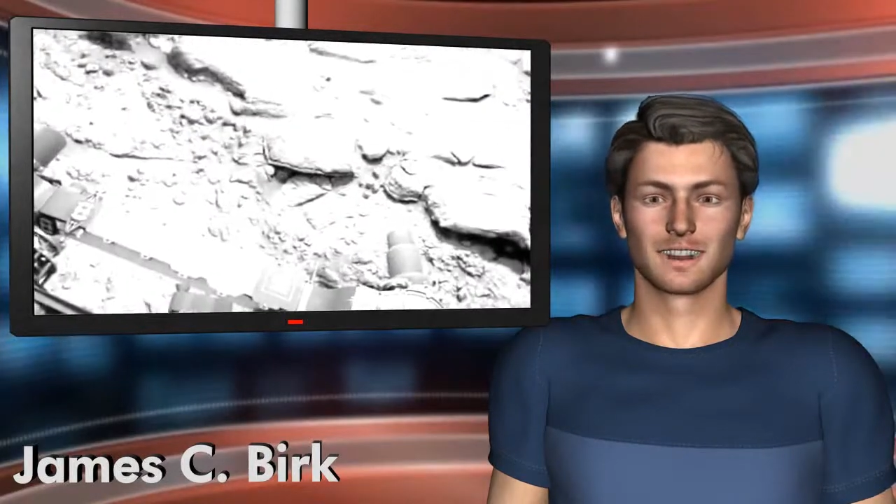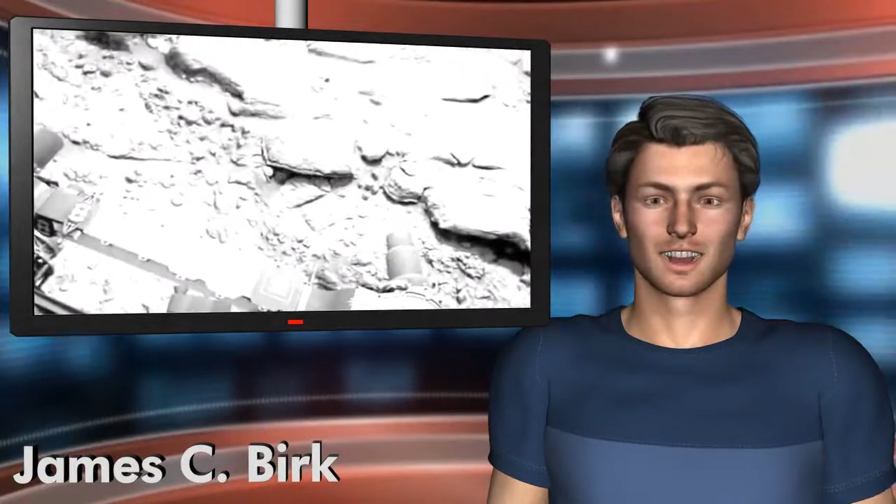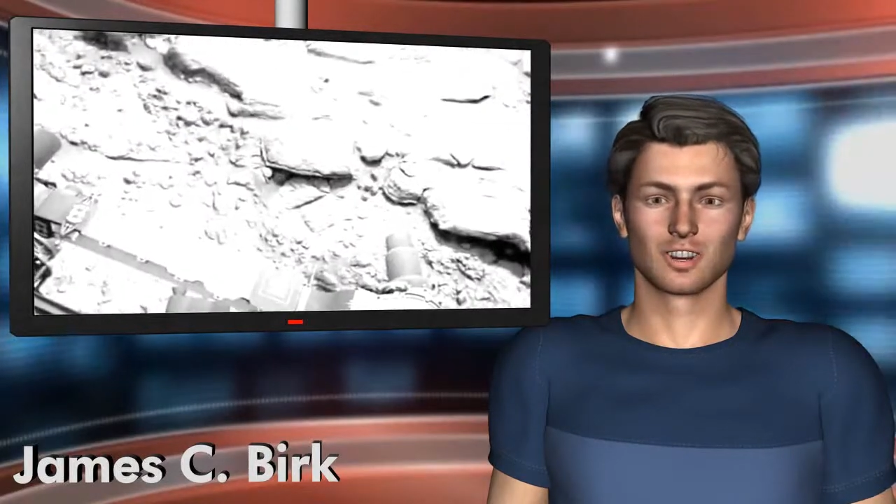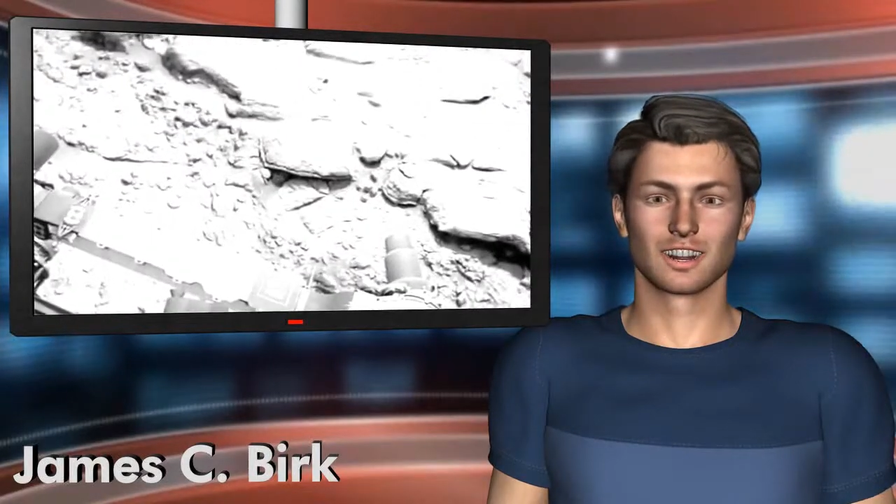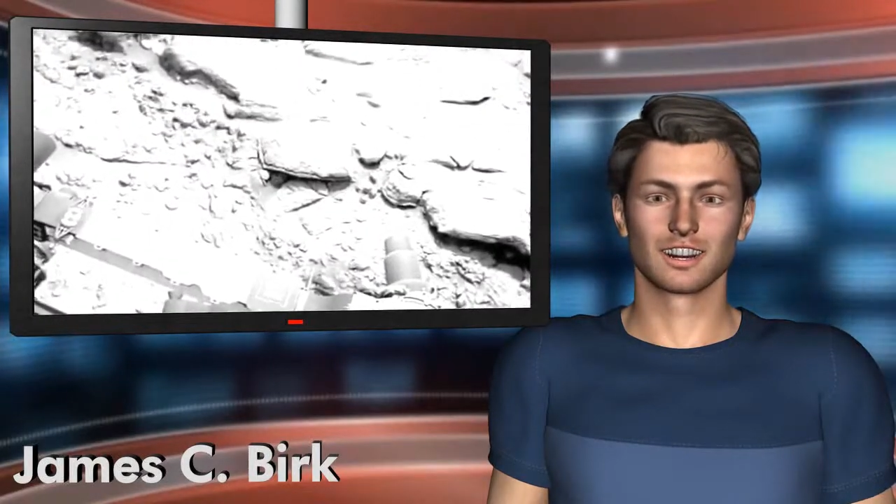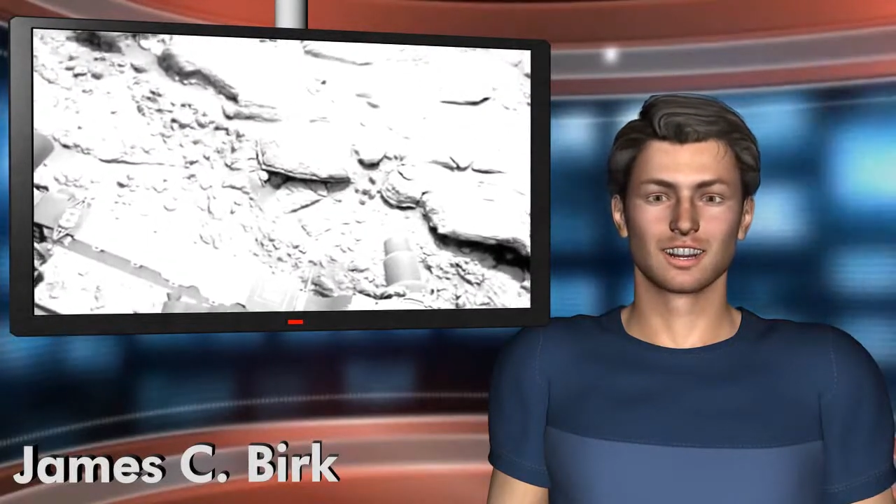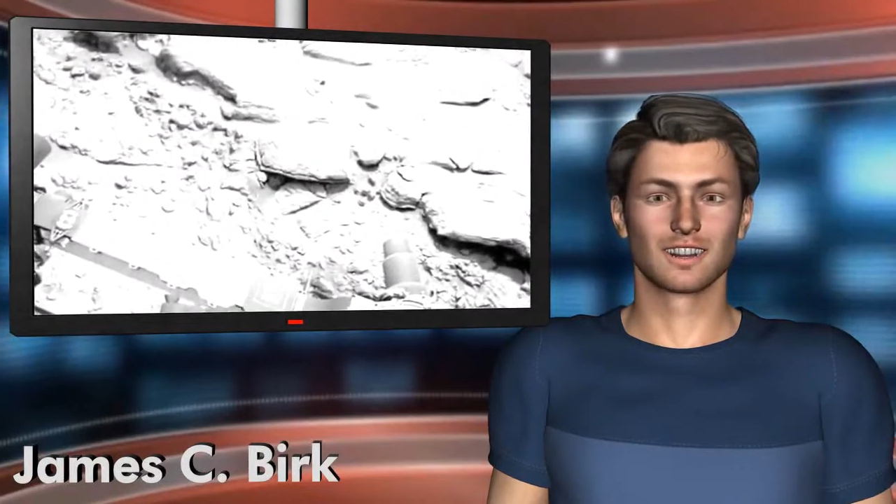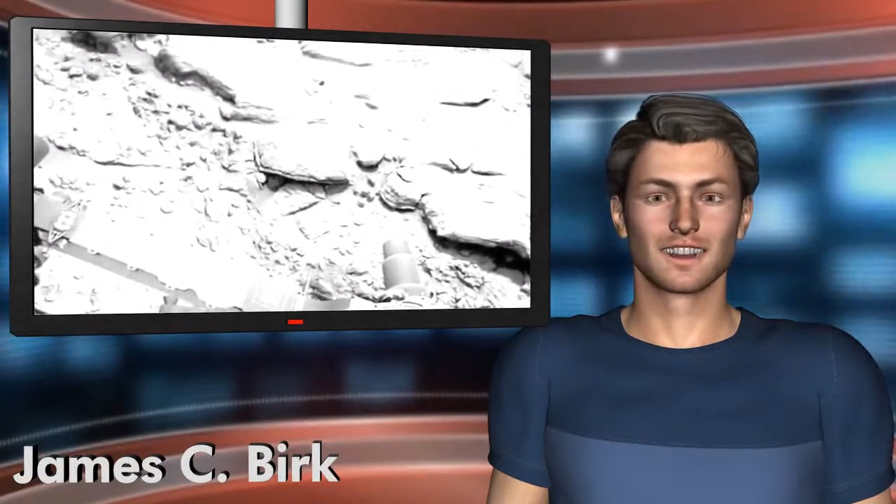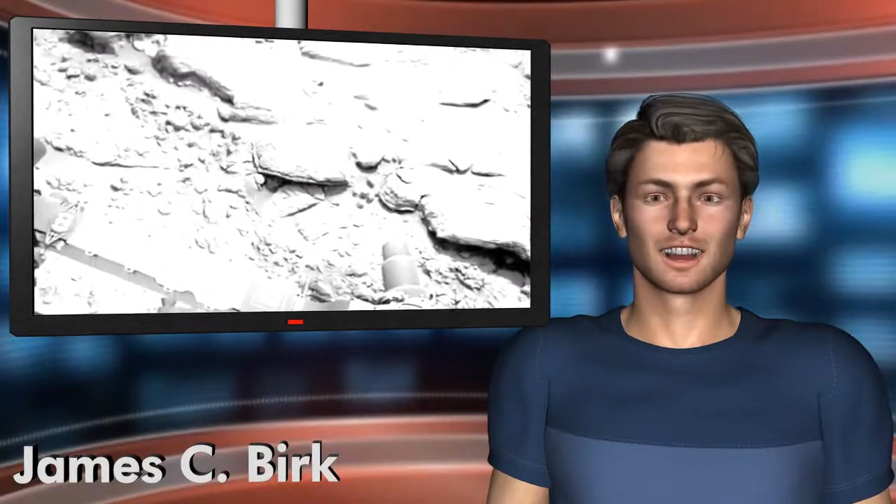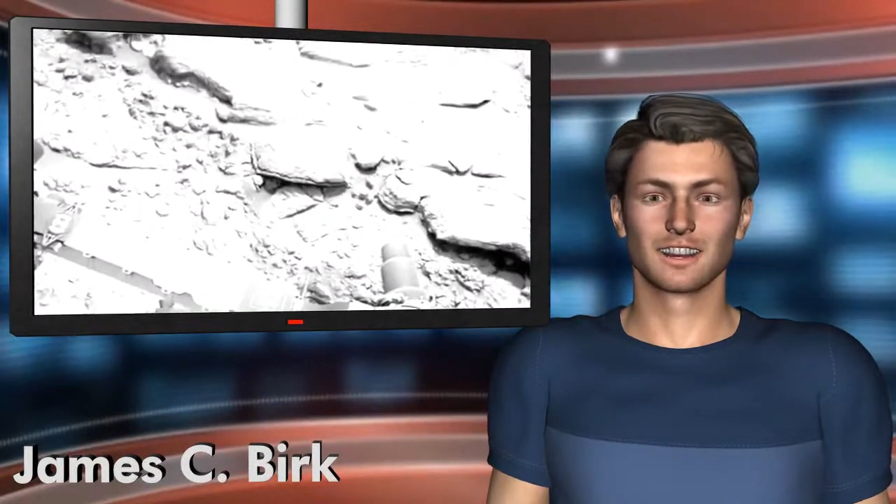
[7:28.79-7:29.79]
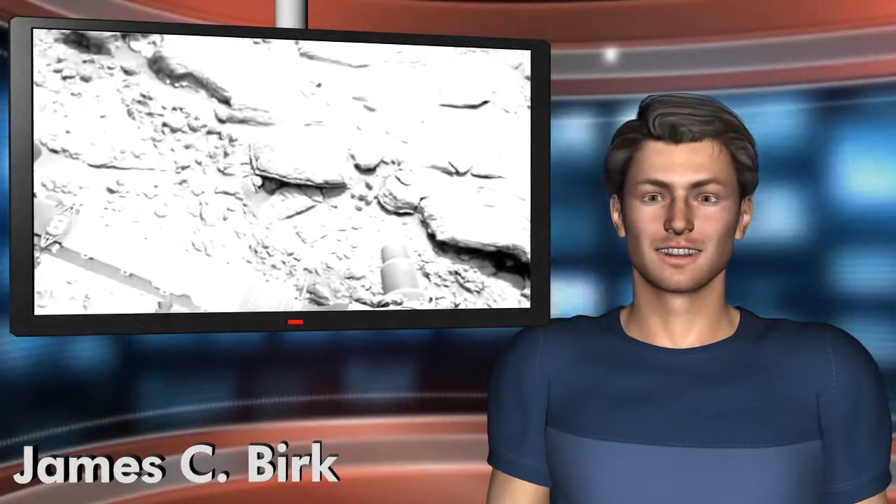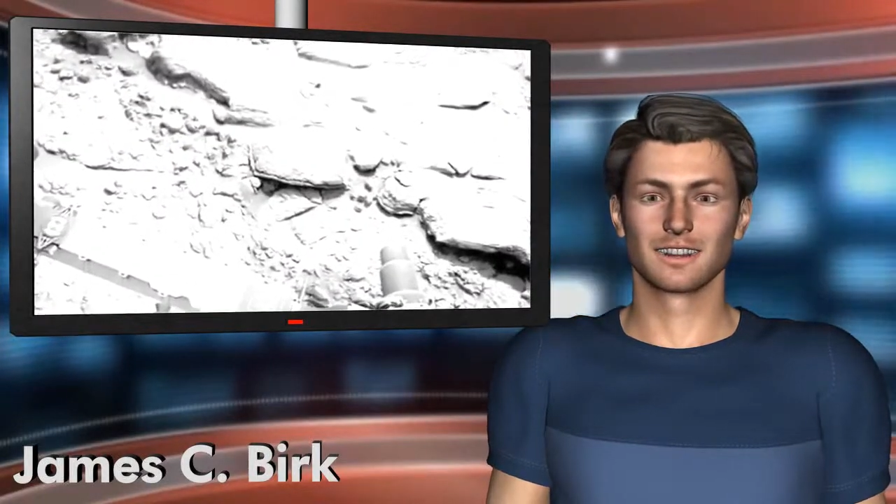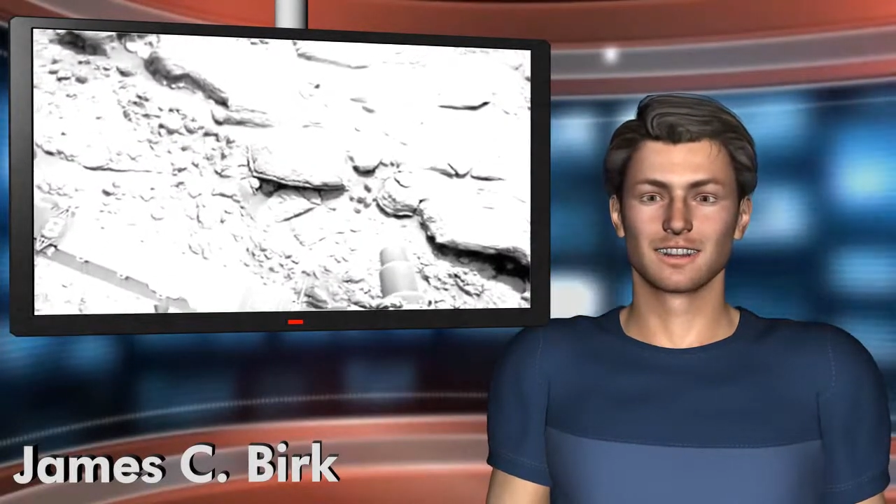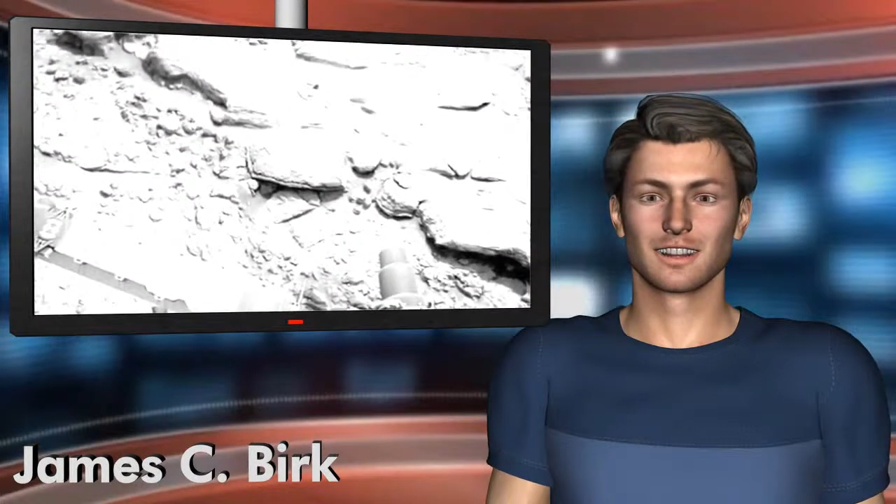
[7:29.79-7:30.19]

the Martian surface.